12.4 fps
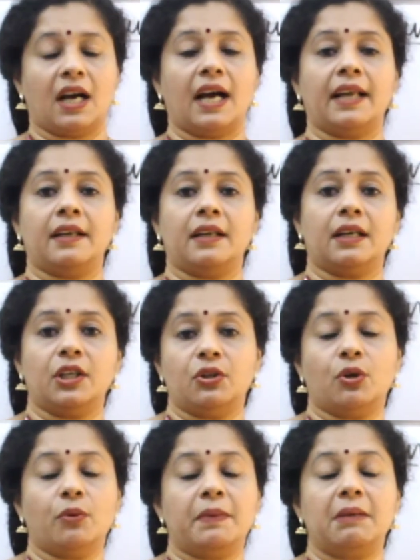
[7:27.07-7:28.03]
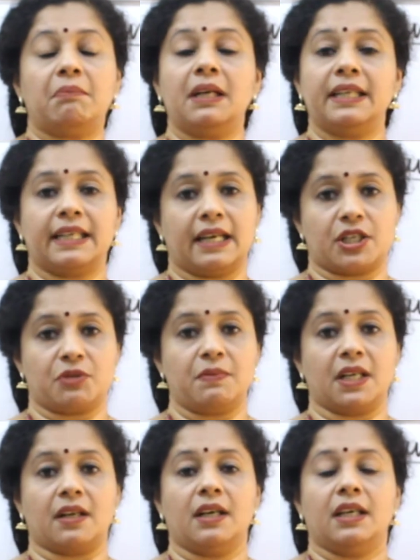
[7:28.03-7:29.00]
And people in
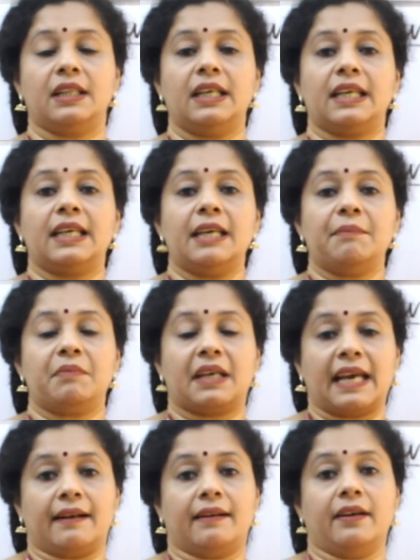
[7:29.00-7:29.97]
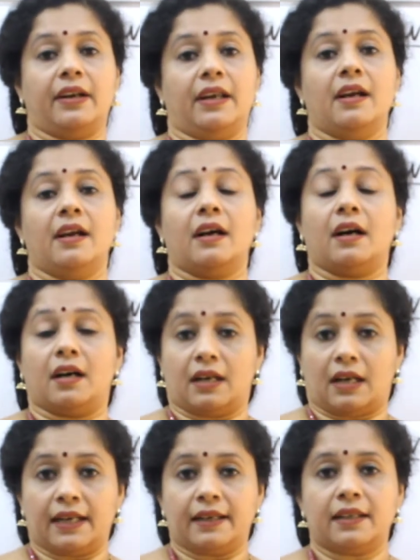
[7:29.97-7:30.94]
Kashmir, they keep kangri
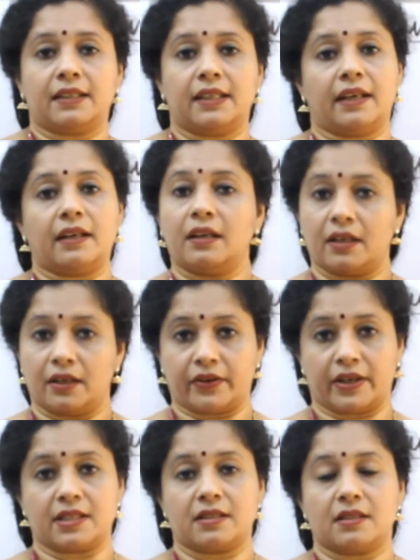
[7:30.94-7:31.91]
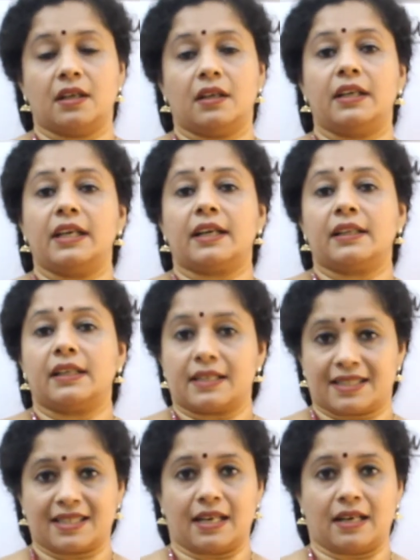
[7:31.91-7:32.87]
under their dress, near their
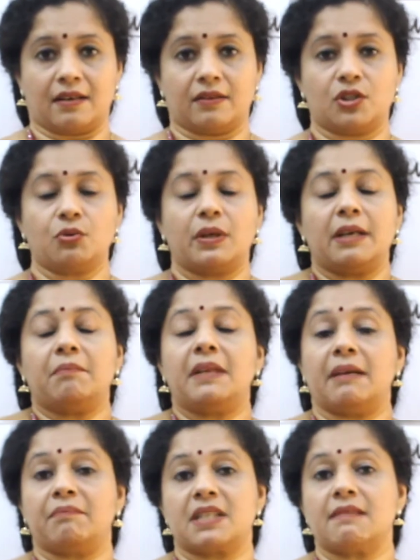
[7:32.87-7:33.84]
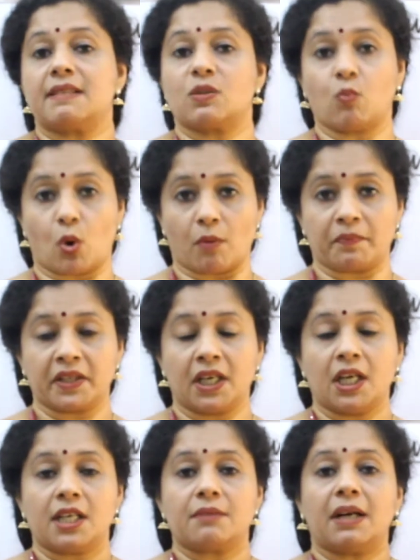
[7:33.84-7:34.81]
skin, to keep themselves warm.
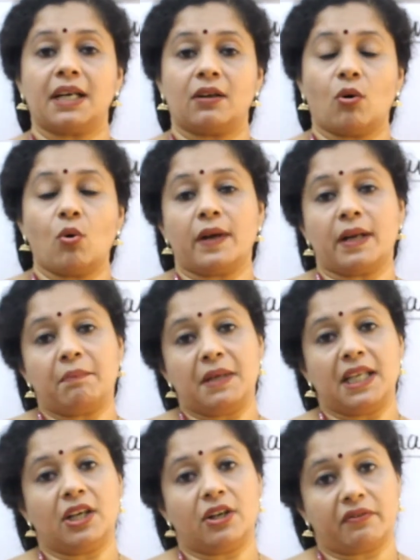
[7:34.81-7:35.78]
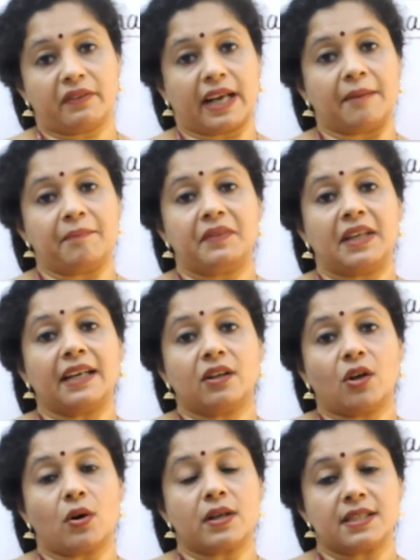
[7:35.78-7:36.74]
But over a period of time, that
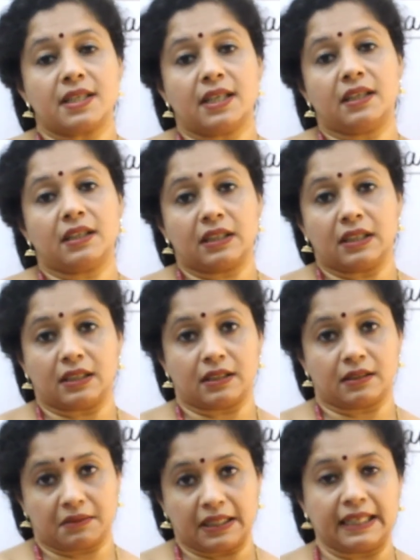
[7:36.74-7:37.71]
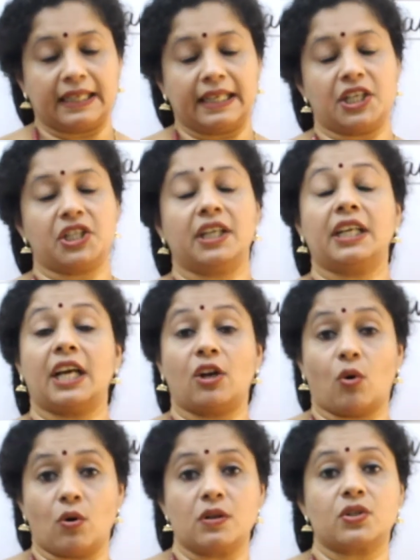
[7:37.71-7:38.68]
constant irritation can
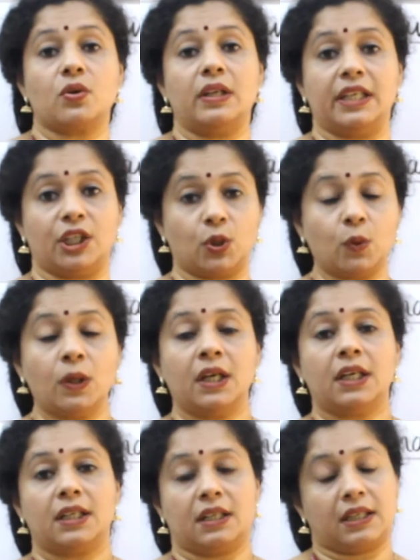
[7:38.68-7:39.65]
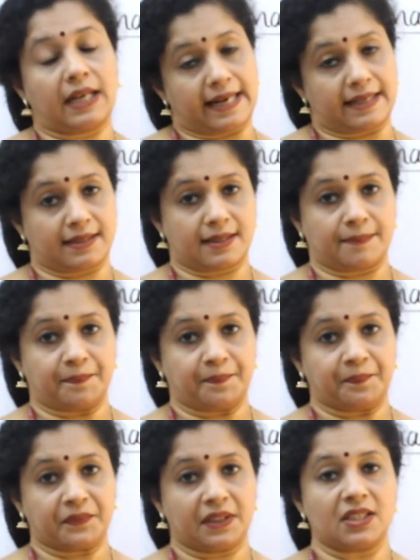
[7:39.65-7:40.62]
also lead to cancer.
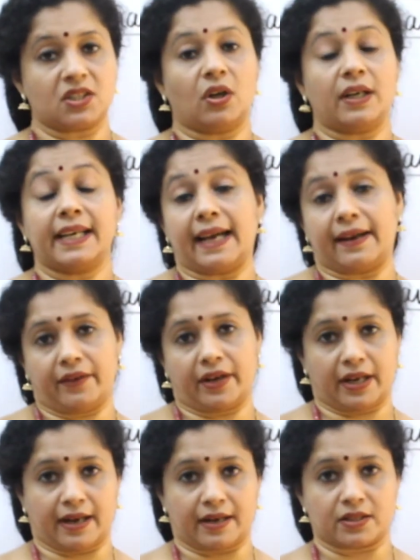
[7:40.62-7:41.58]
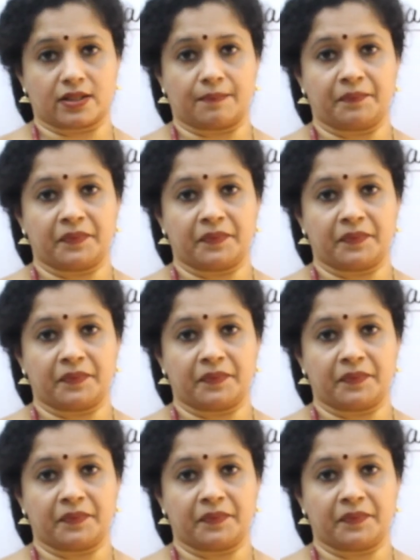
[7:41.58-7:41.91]
That's called a kangri cancer.